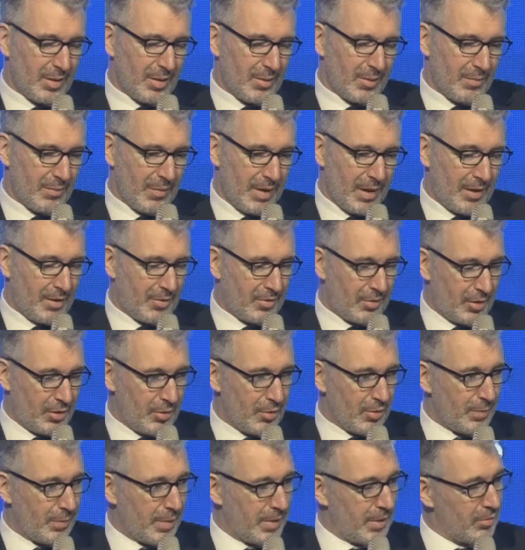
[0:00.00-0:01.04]
makes the
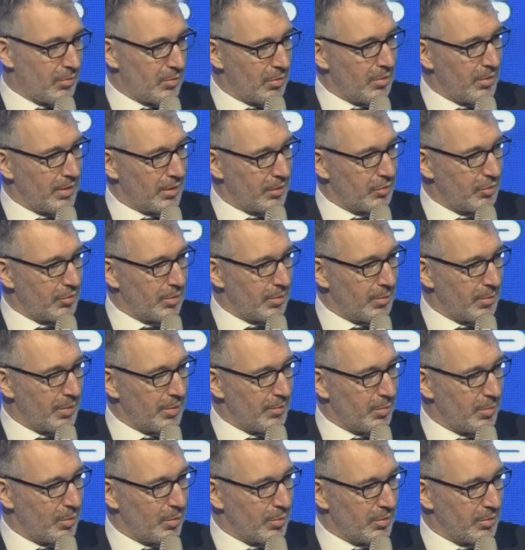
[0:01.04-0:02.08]
European role extremely
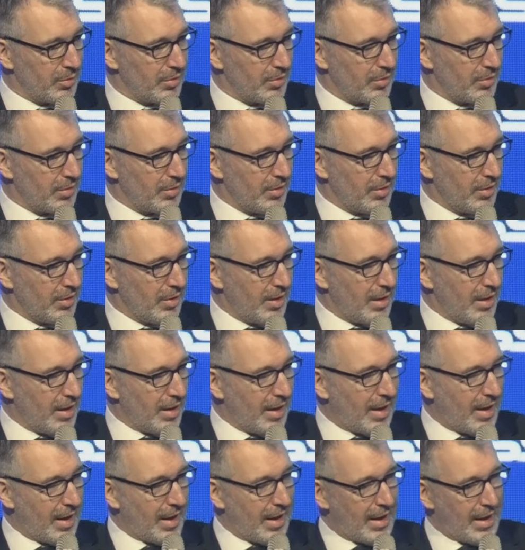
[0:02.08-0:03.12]
important.
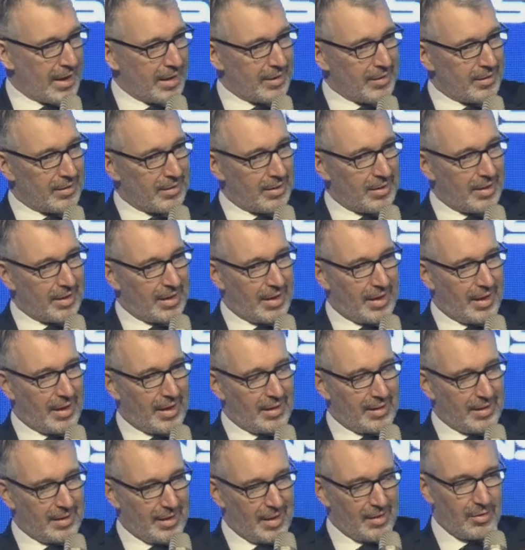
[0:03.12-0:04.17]
And
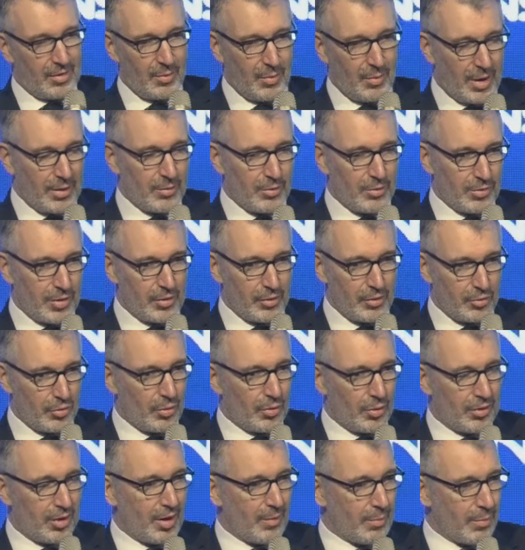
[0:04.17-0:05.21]
yes, Iran will try to draw
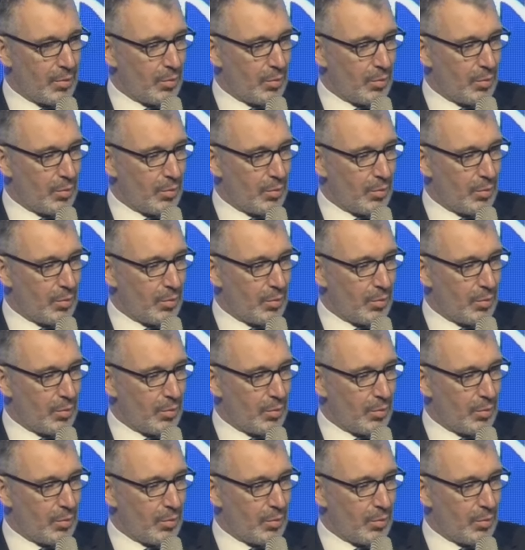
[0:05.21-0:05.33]
it out, but